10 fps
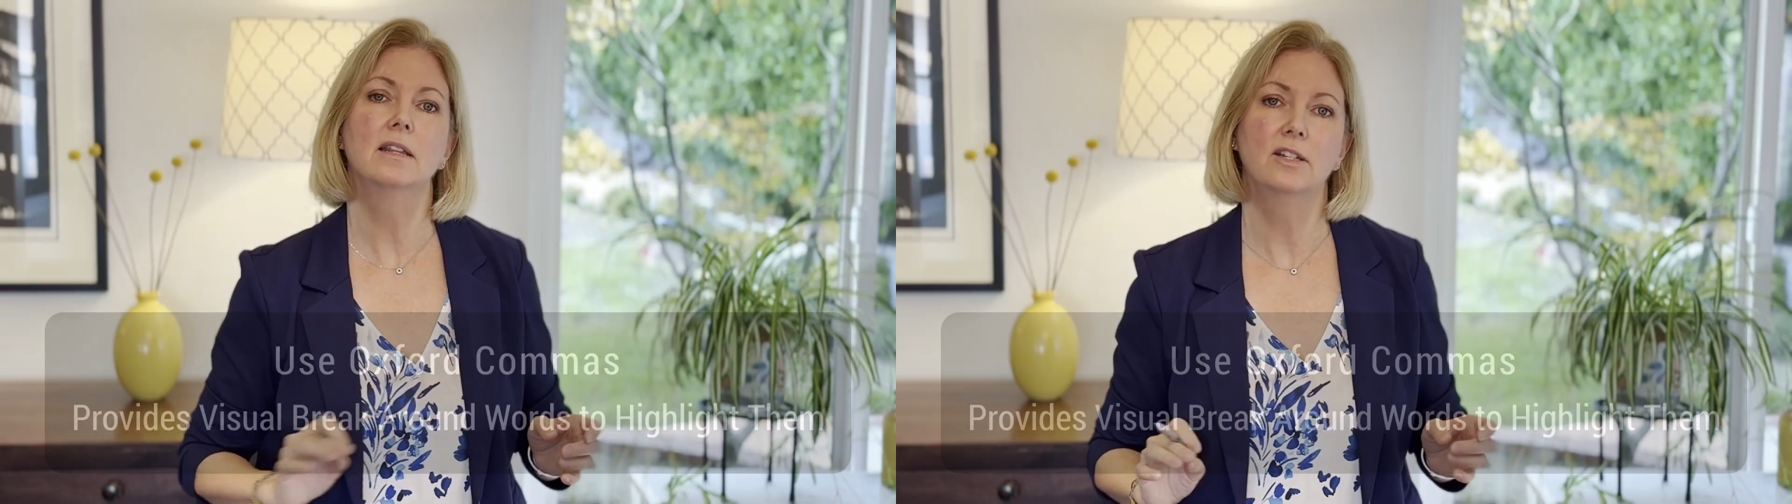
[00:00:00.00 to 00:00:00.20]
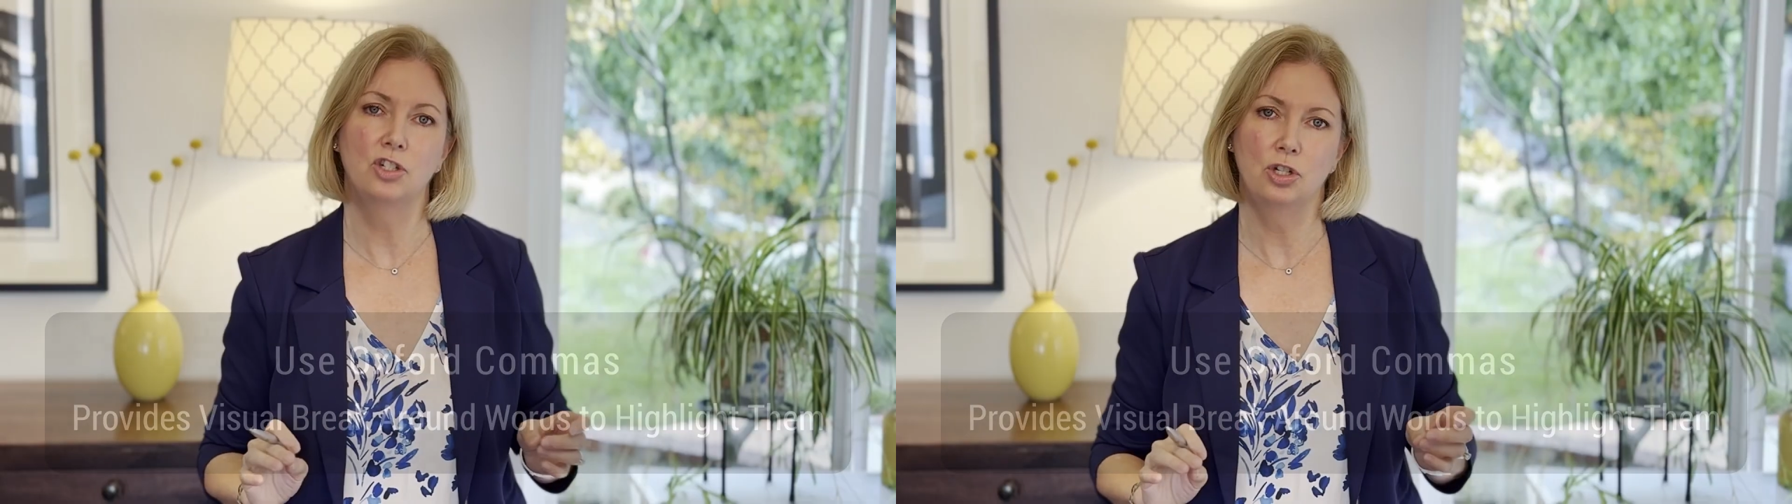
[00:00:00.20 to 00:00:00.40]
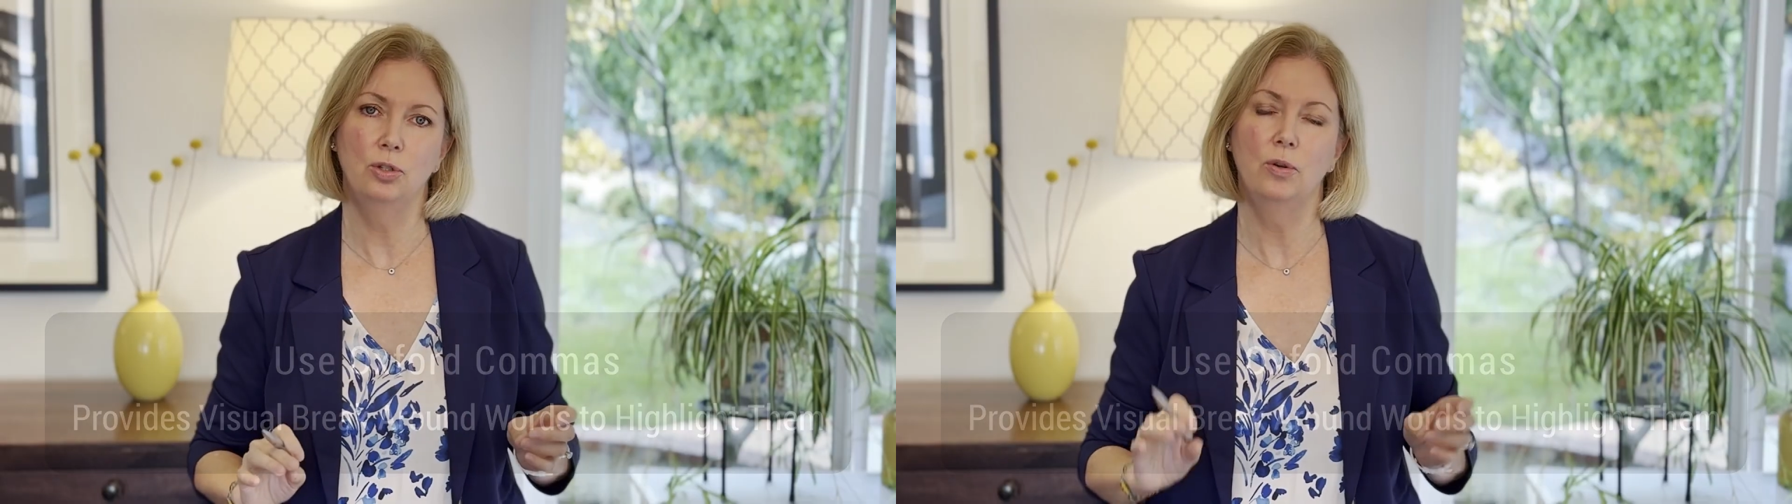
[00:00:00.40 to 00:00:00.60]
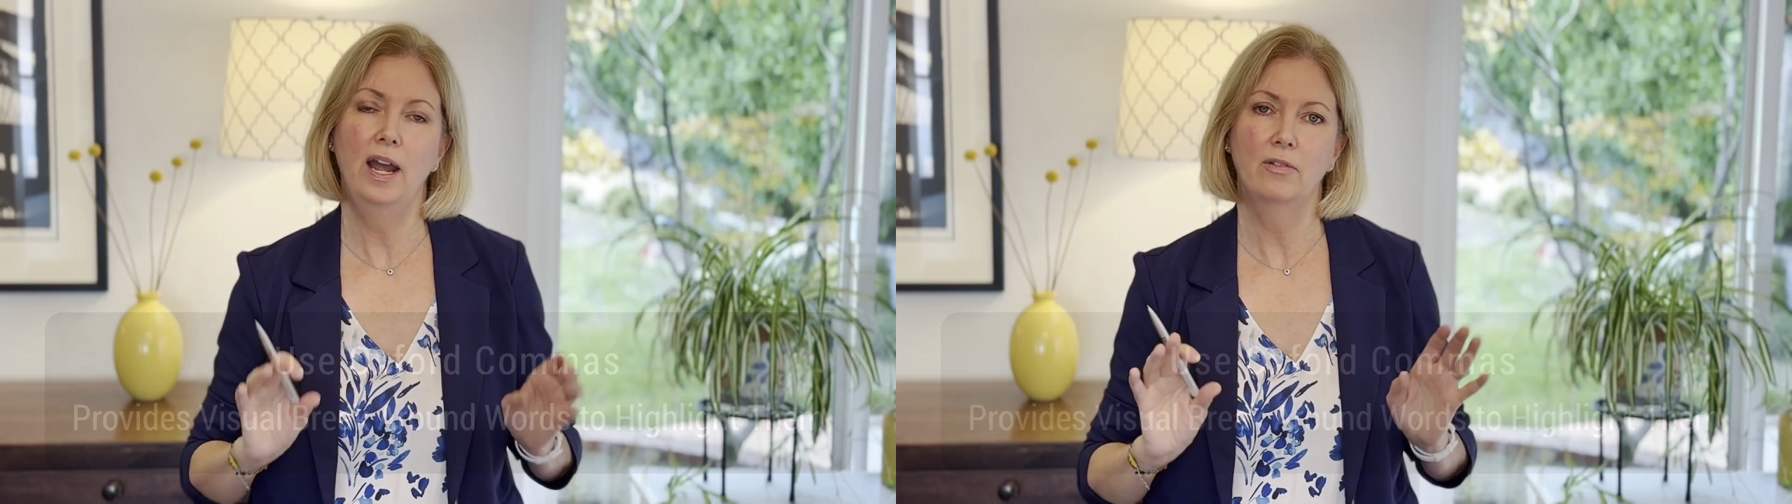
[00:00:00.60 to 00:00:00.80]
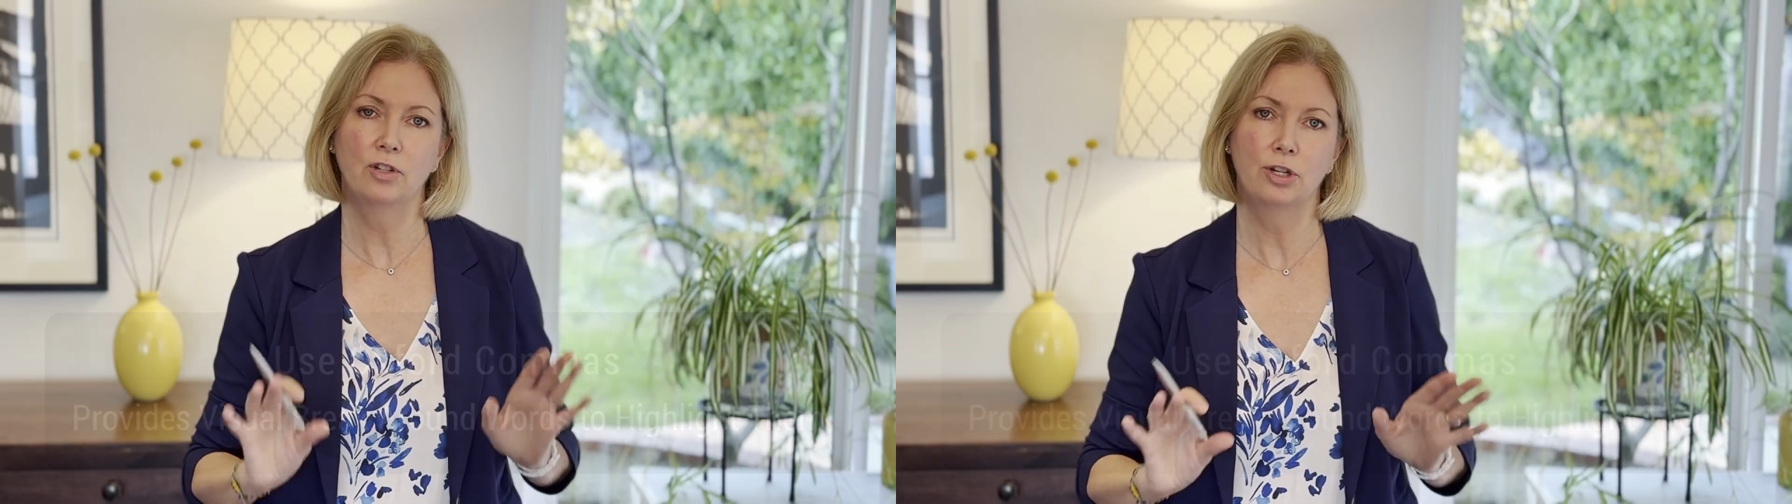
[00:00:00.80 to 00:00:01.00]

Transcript: that you have